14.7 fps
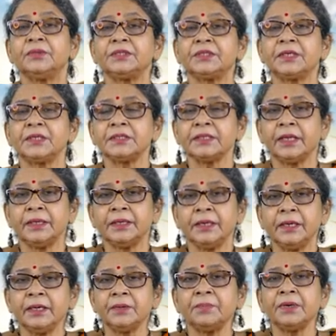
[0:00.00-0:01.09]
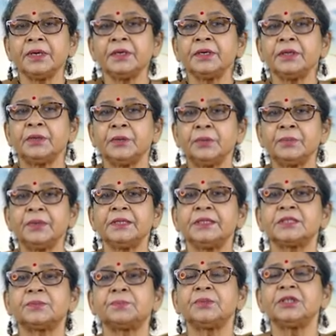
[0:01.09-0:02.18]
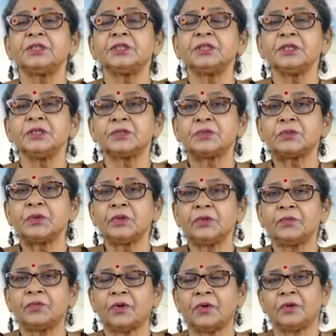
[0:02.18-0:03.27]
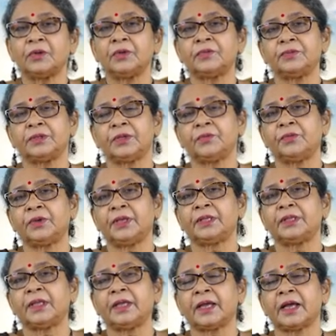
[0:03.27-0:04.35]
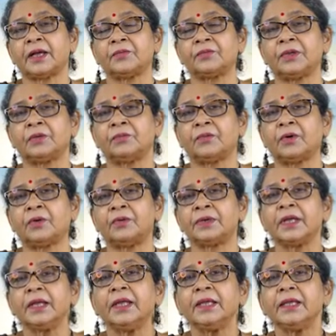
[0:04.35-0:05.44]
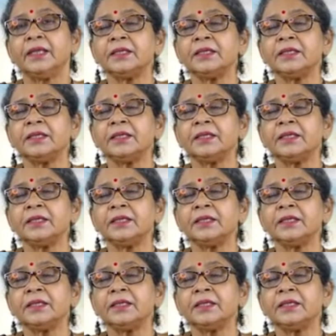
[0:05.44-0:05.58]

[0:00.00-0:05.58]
which has enabled human species to evolve the way they have evolved,